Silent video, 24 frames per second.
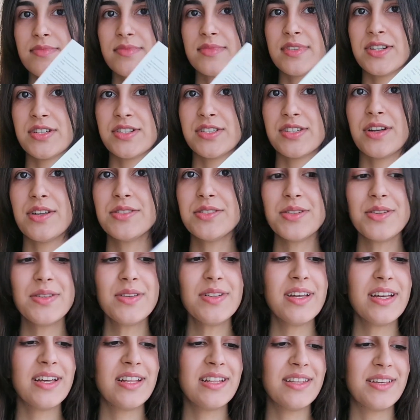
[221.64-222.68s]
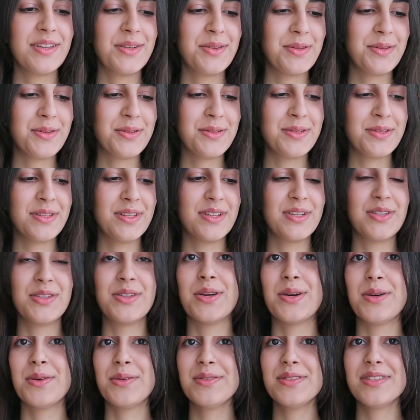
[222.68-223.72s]
There's also a little
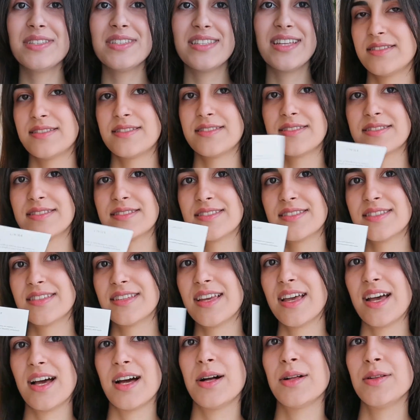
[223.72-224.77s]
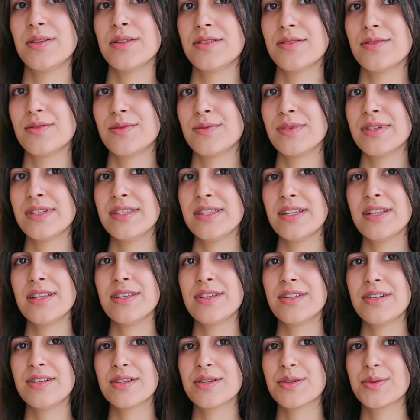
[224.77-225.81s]
note. I'll read the
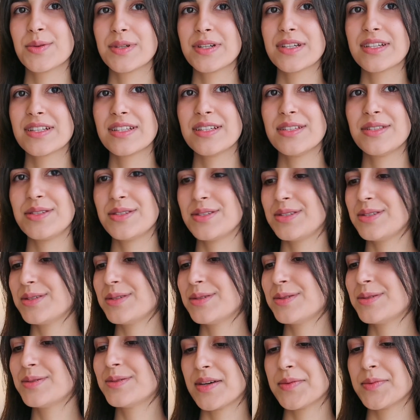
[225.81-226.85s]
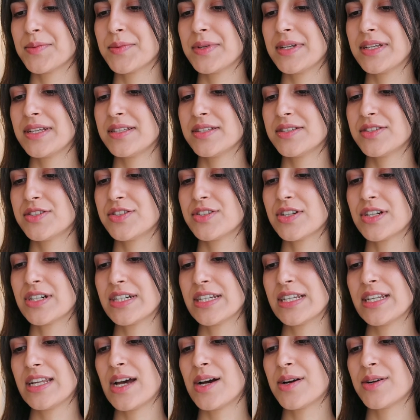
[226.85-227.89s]
letter quickly to you. We
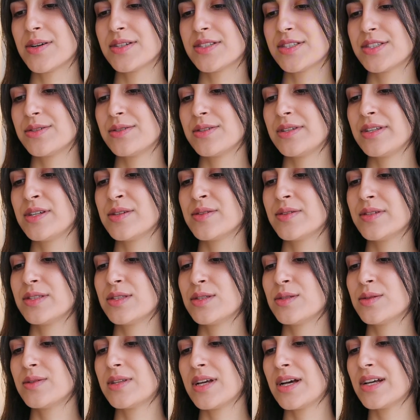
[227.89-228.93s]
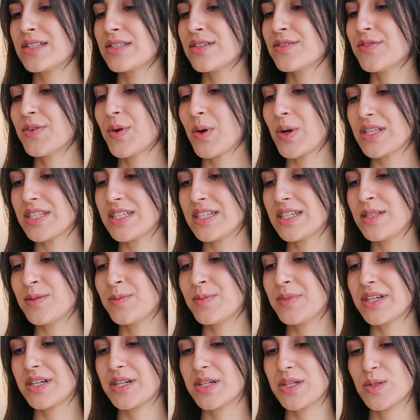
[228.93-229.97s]
started our studio in 2014
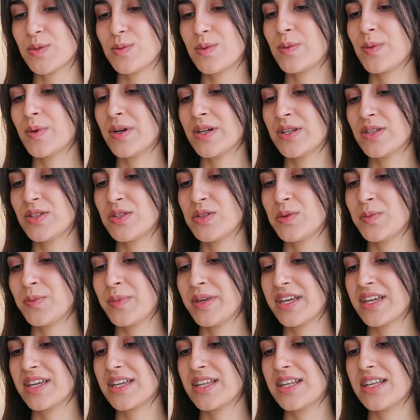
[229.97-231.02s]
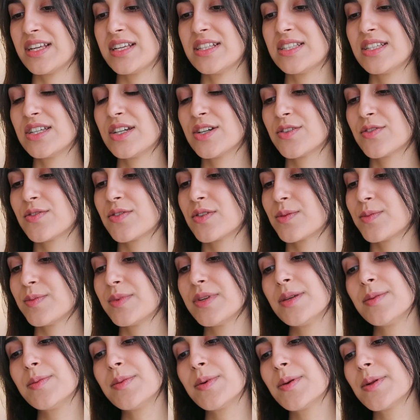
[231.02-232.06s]
because we wanted to make it easier for
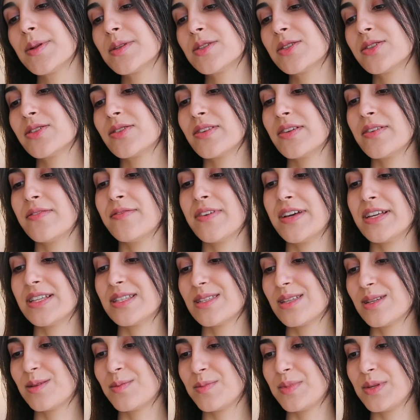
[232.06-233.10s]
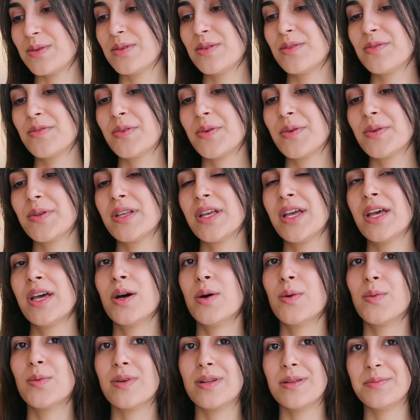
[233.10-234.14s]
people to invest in beautiful,
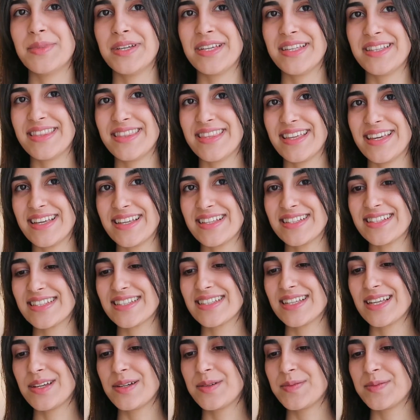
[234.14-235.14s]
well-made things.